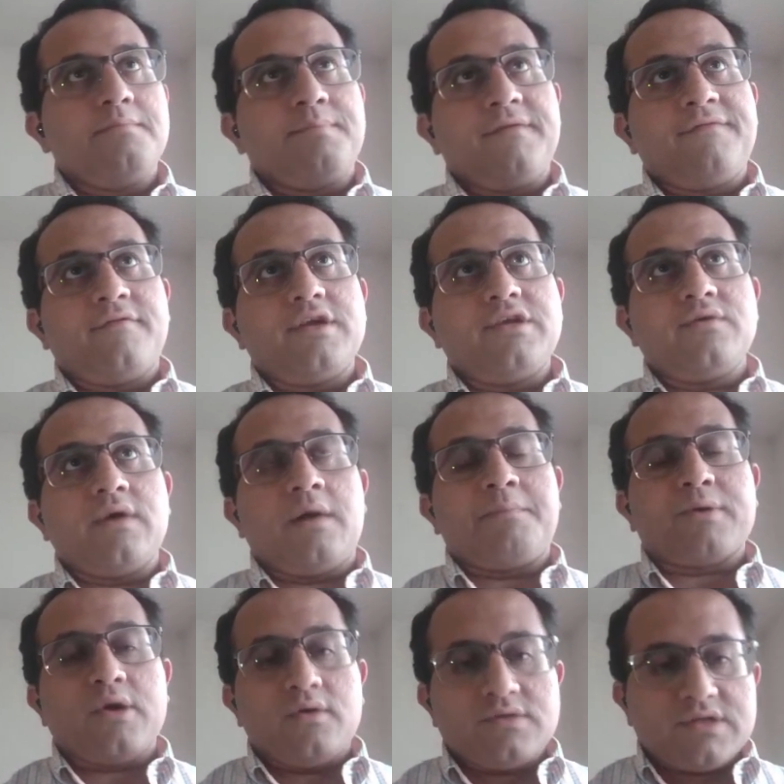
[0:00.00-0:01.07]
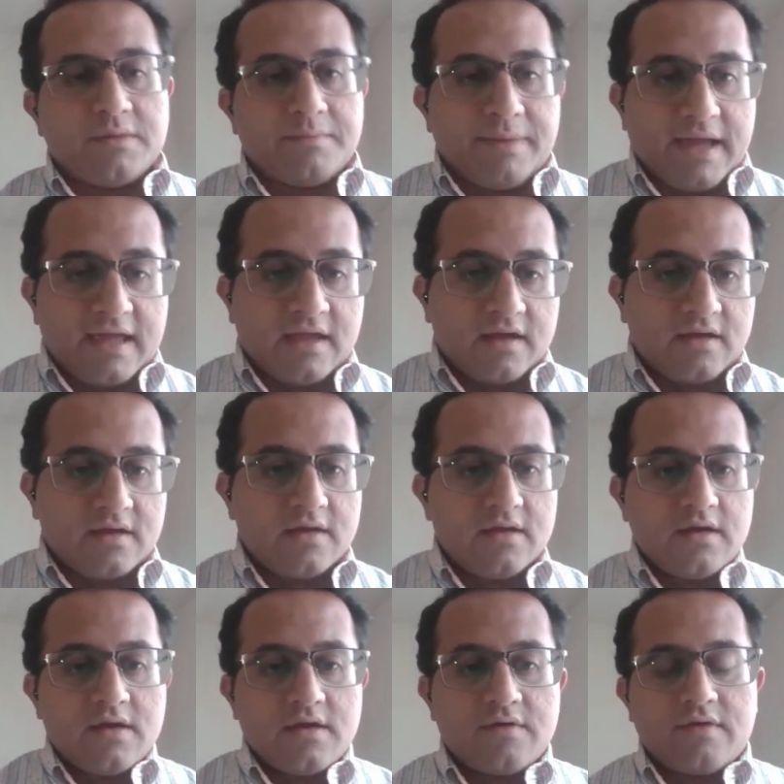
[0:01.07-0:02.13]
before you approach a bank,
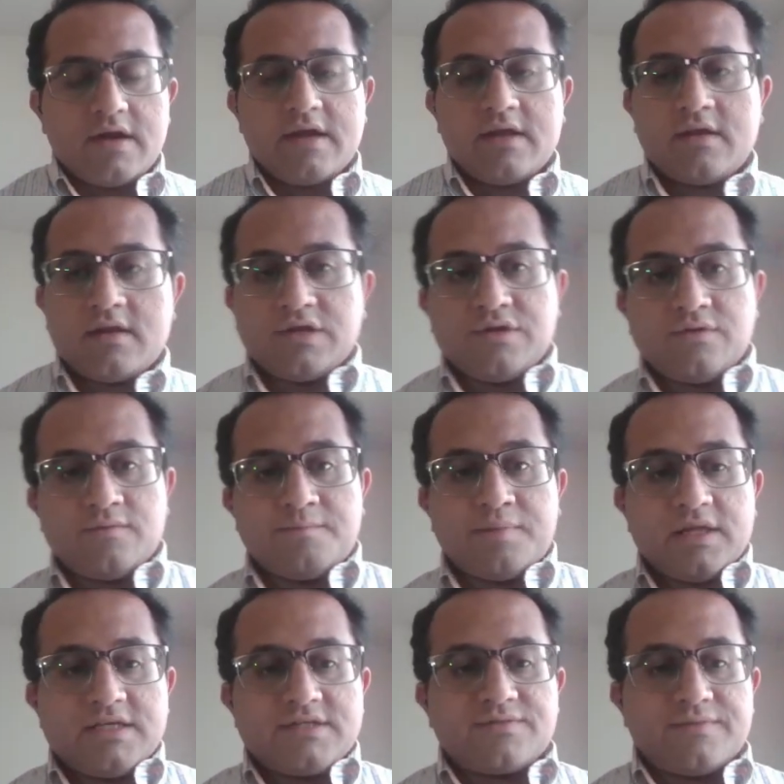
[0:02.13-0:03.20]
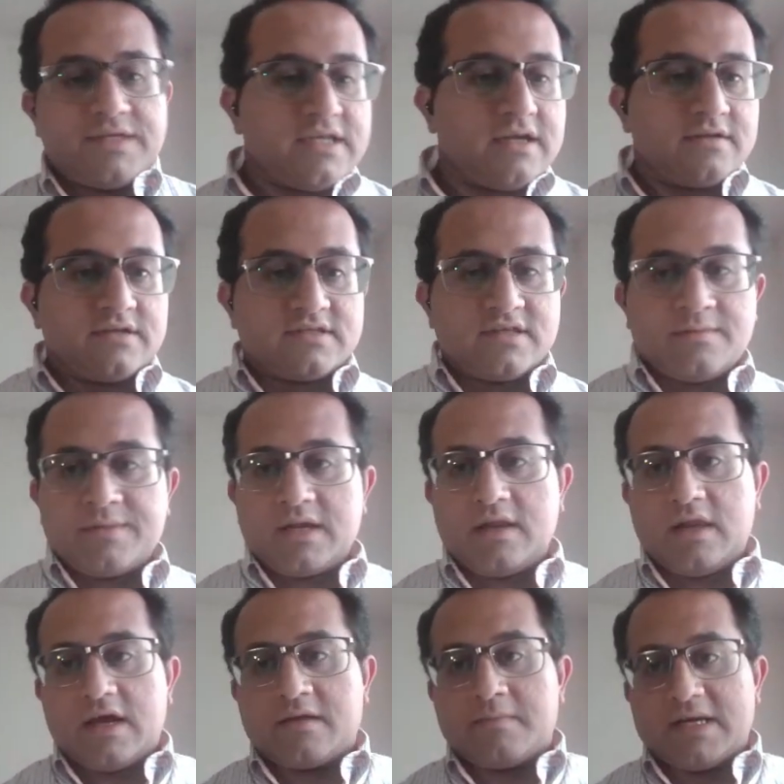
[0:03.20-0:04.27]
right, you please reach out to somebody
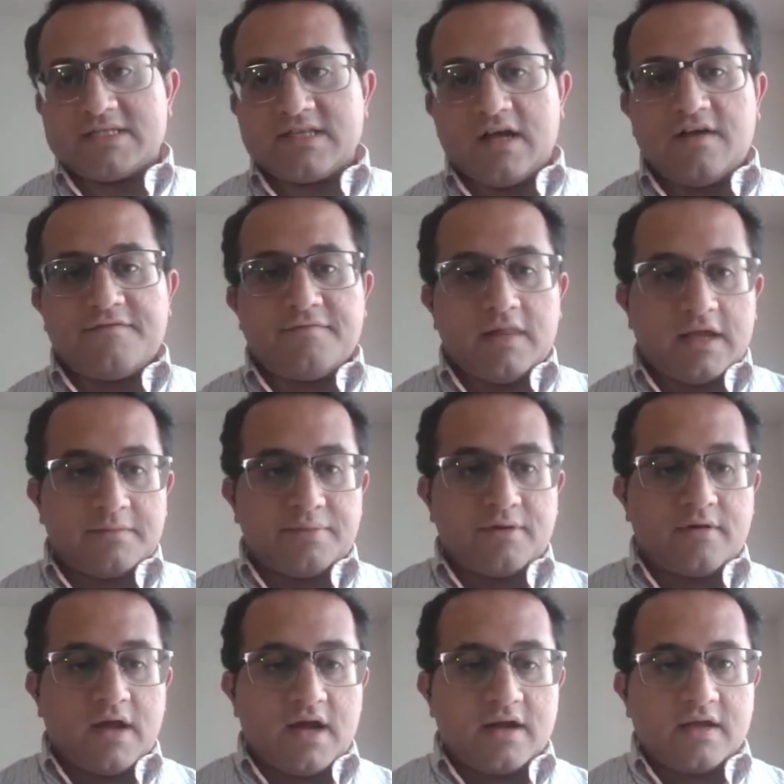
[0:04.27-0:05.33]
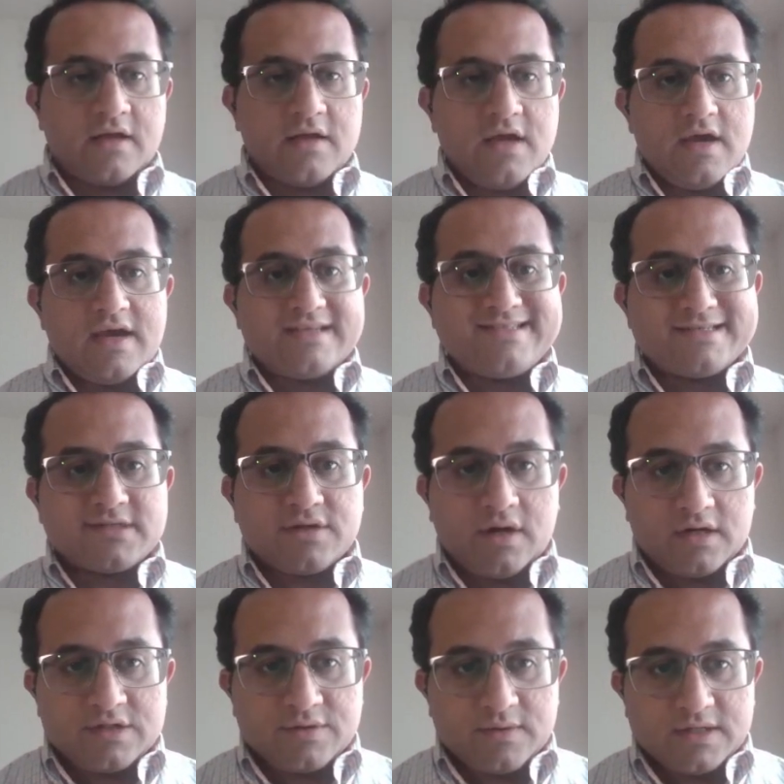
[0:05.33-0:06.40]
like myself, like Parag, and just
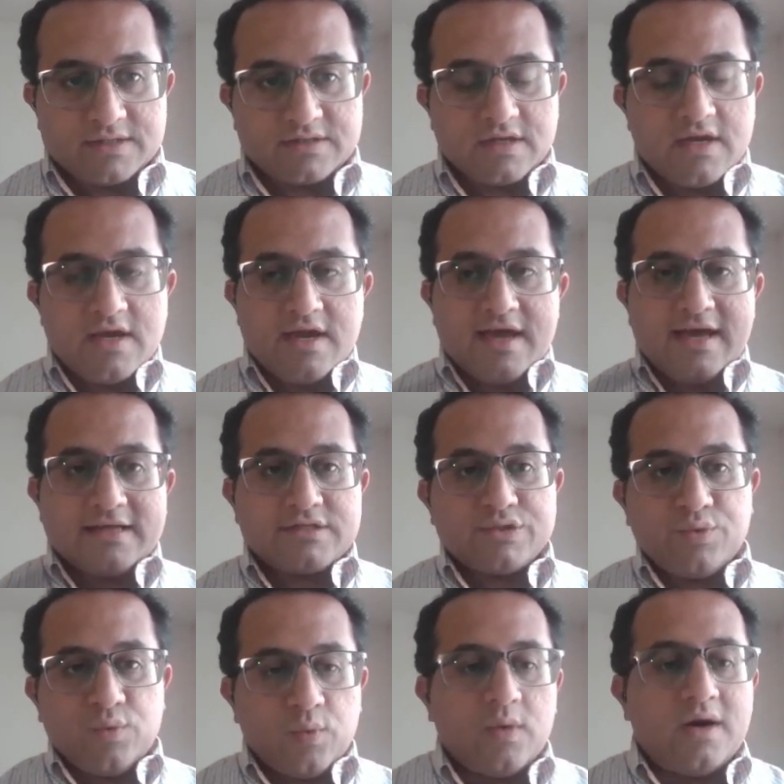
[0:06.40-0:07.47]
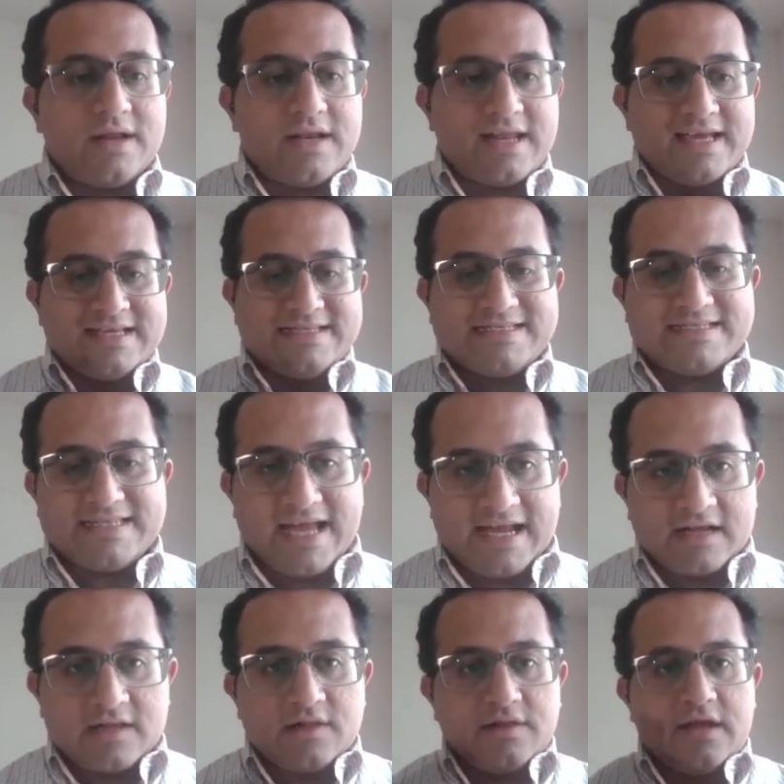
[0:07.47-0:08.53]
talk to us as to what
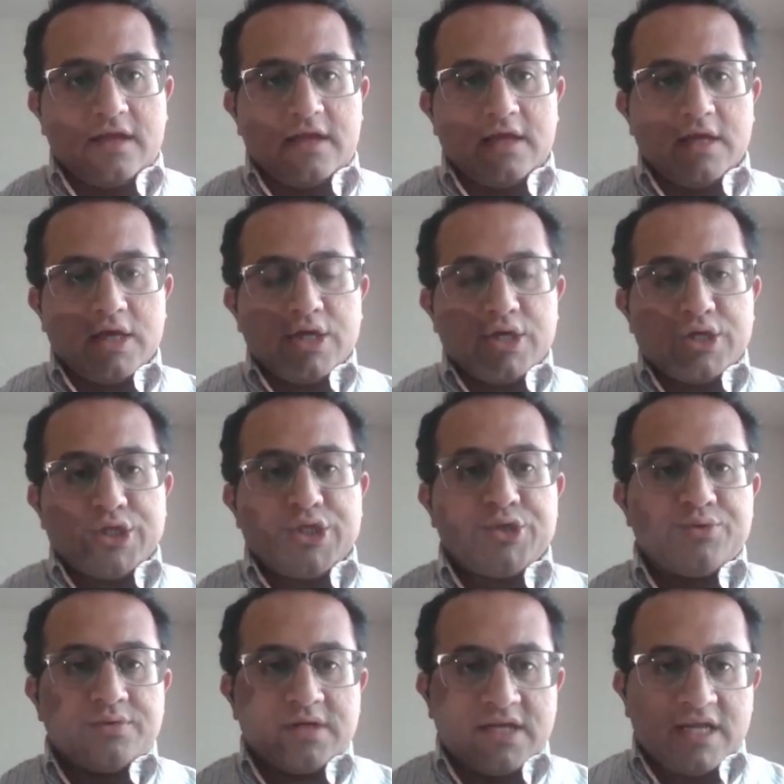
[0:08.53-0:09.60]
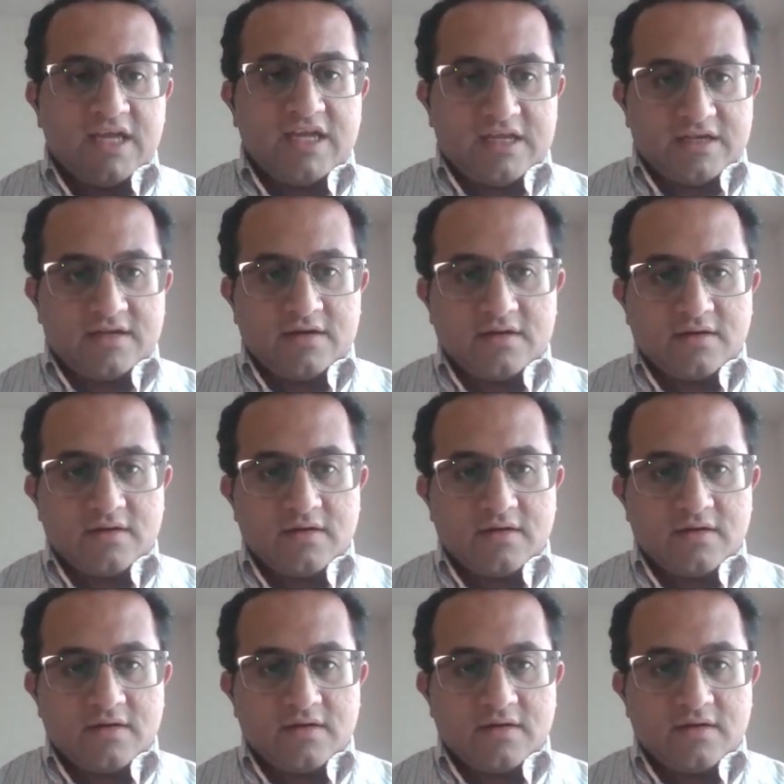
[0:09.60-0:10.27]
exactly you need